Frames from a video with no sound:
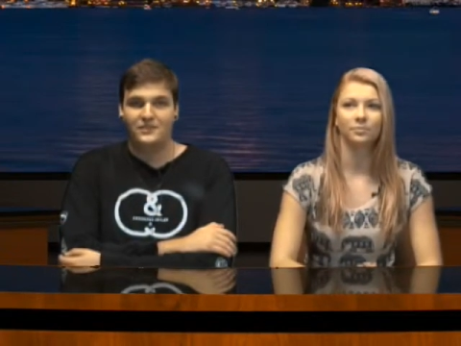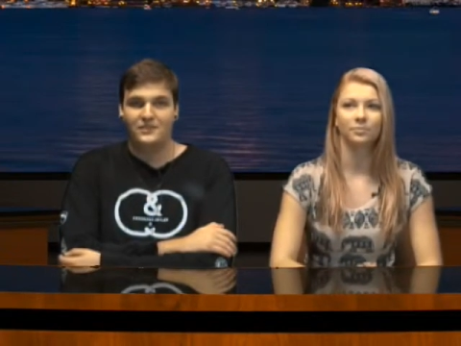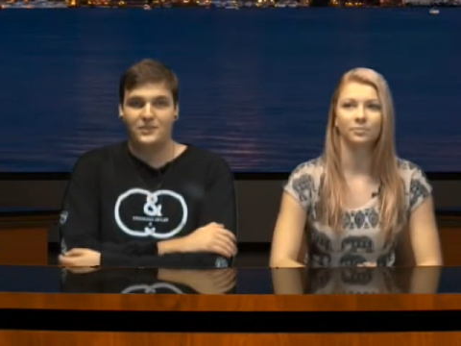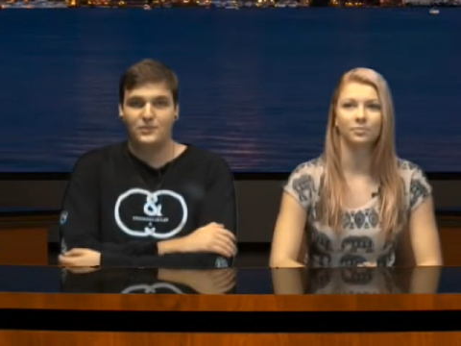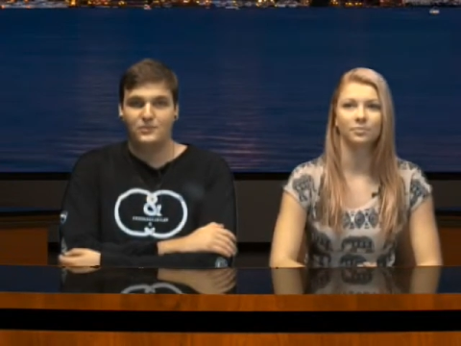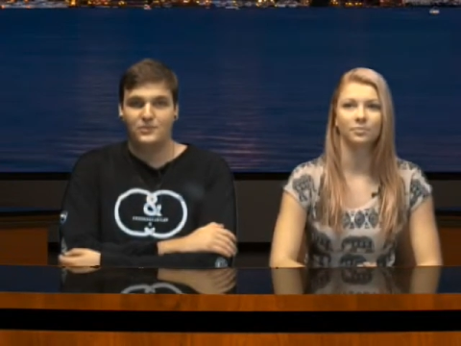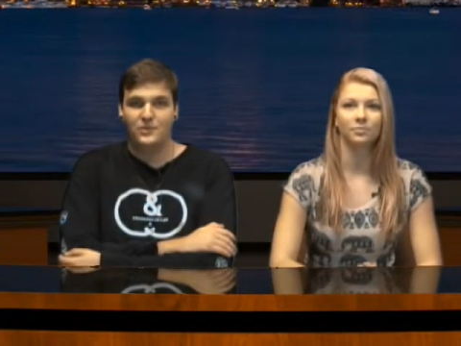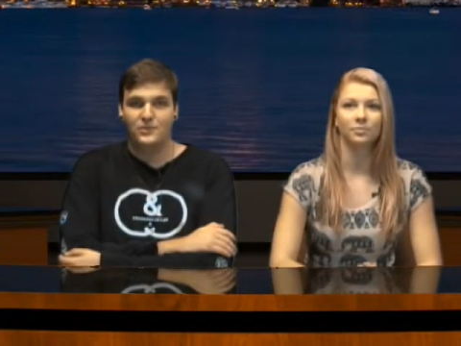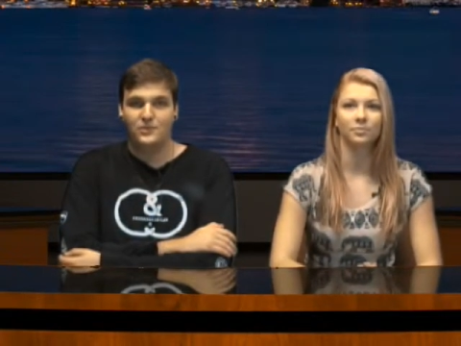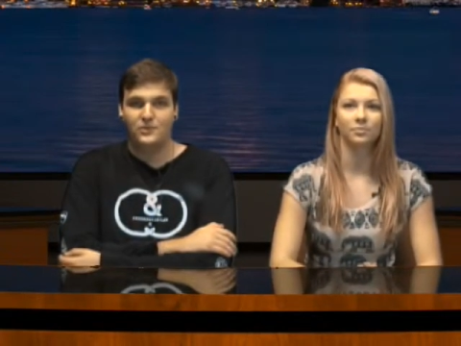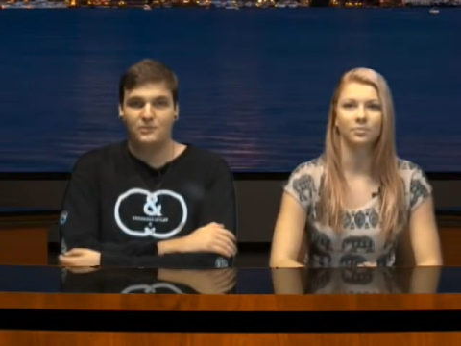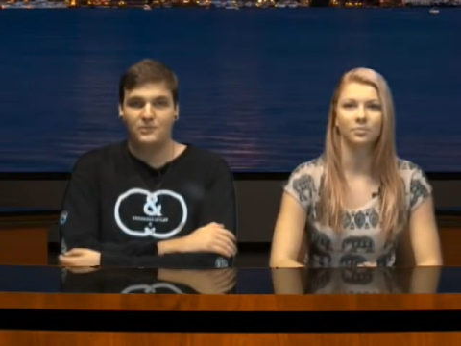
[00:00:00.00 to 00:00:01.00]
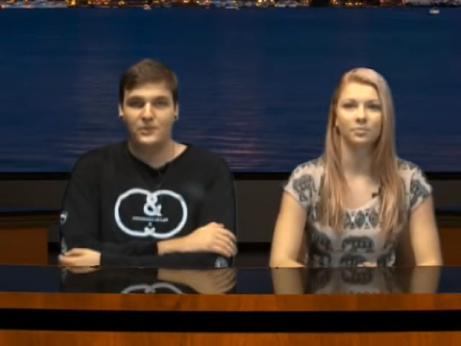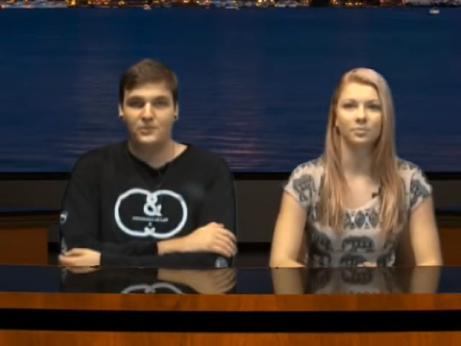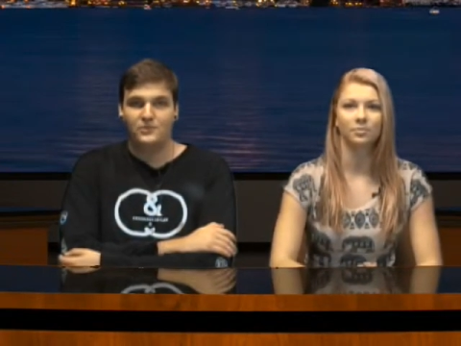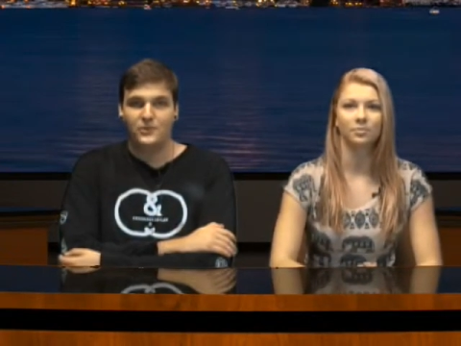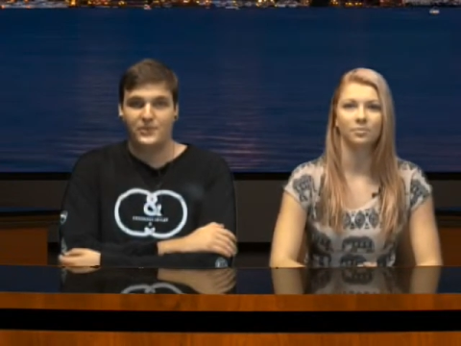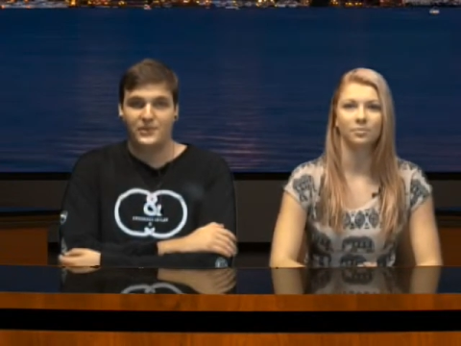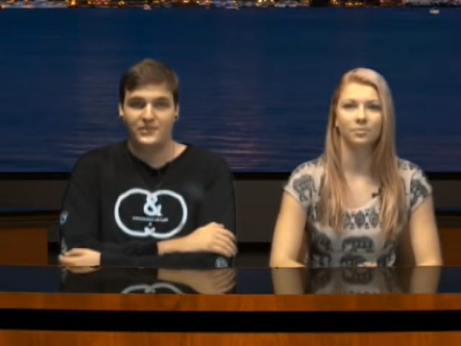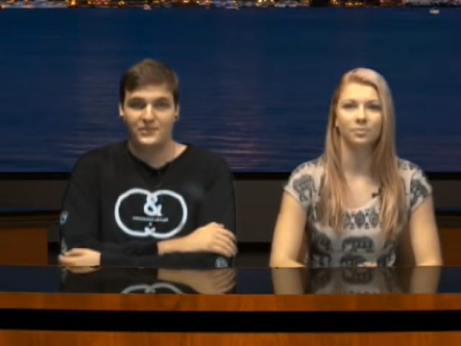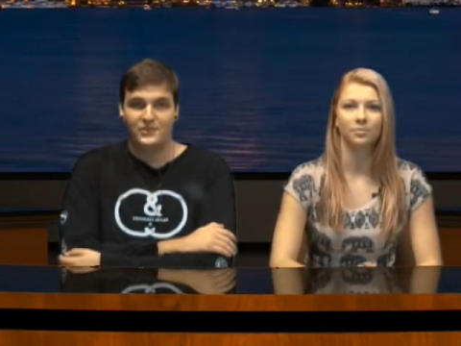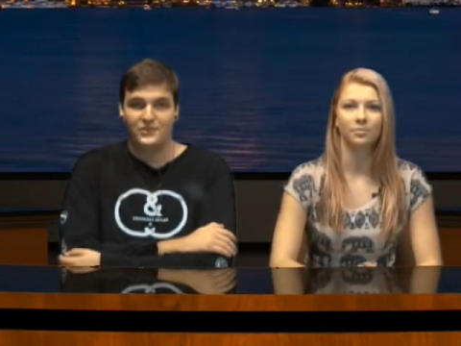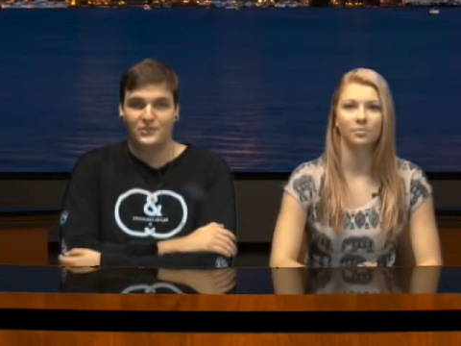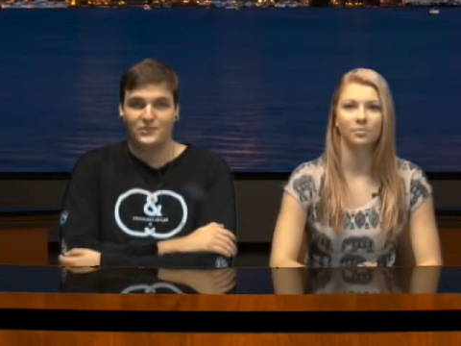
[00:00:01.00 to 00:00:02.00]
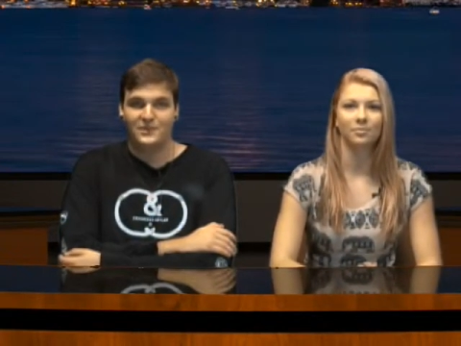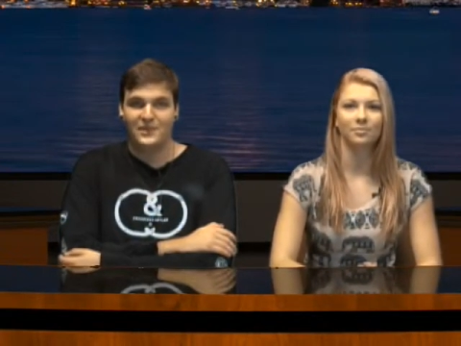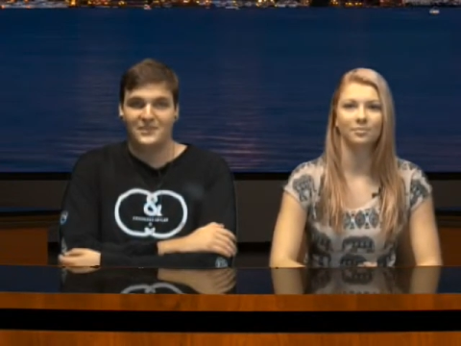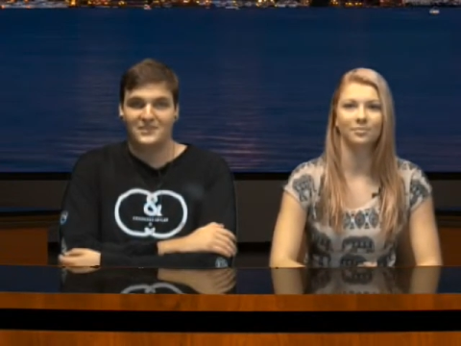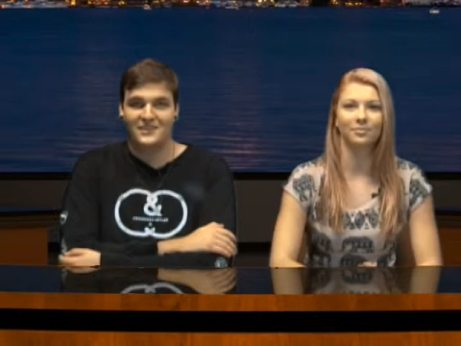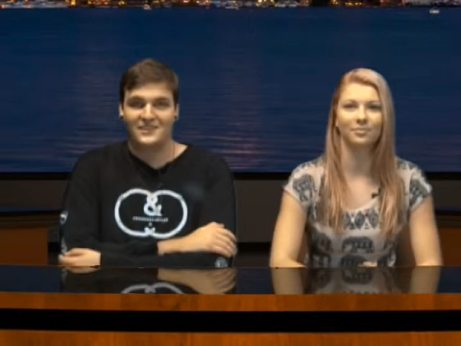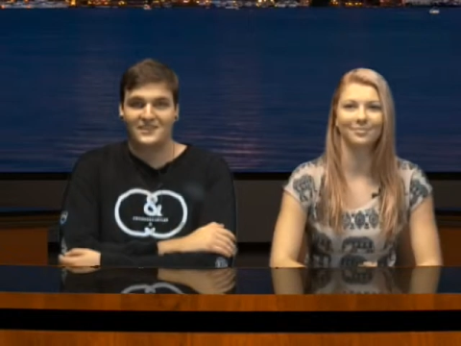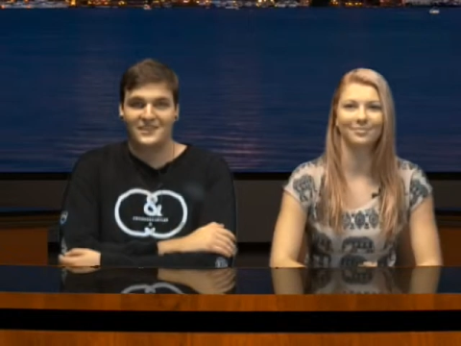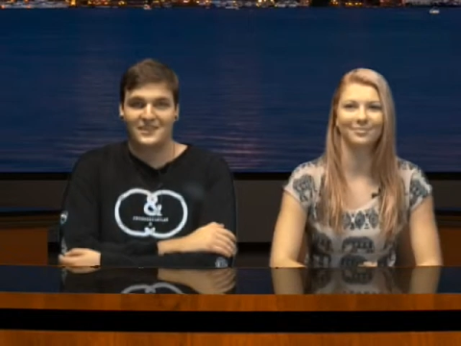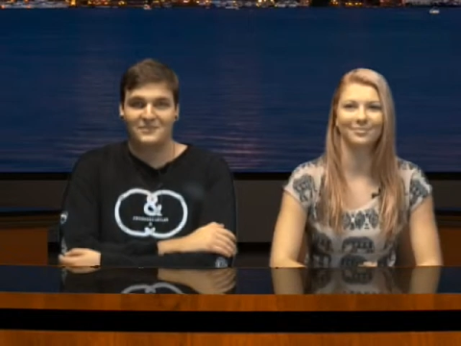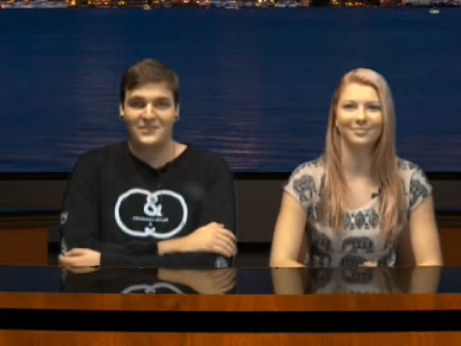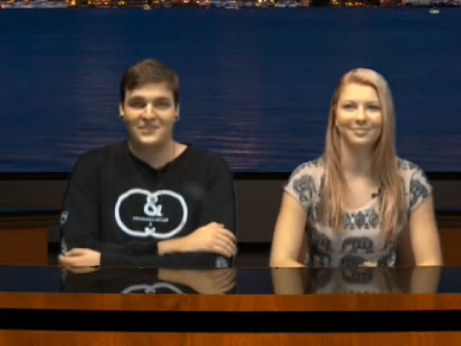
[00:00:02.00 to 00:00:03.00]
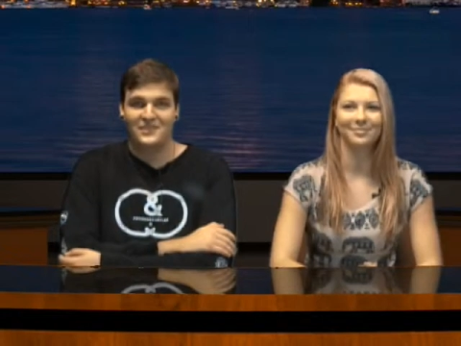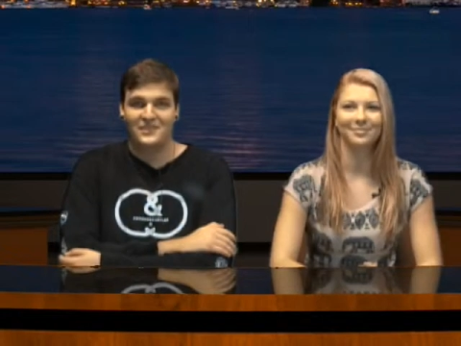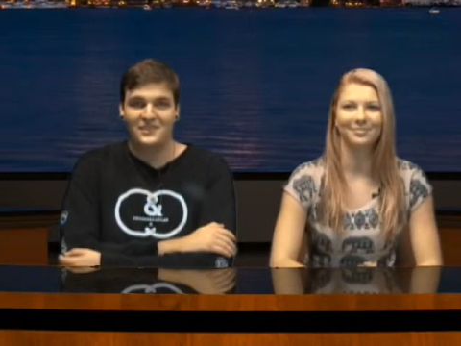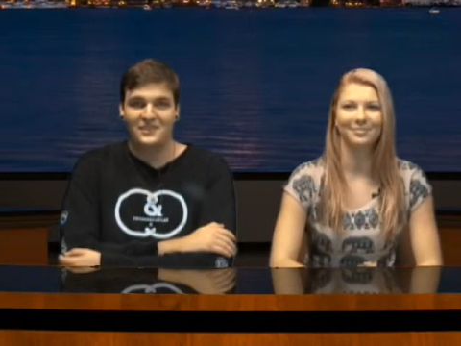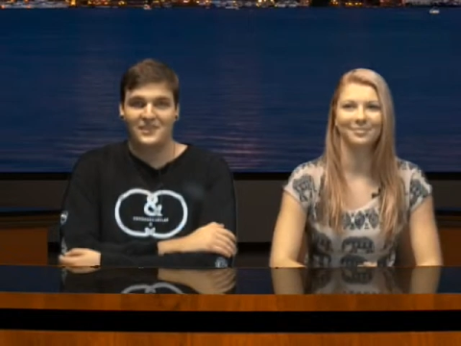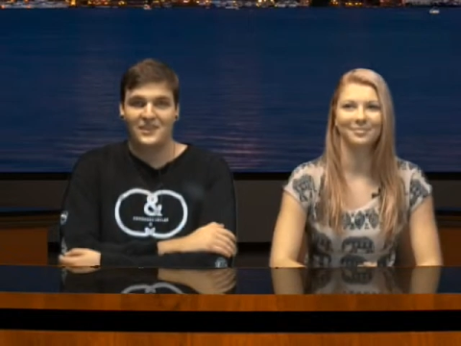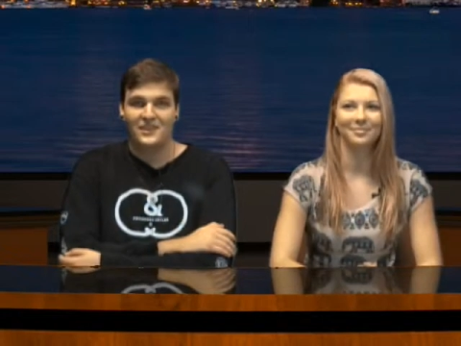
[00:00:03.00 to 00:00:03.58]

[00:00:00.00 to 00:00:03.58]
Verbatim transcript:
Speaker 1: to show your beard growing skills because it is time to see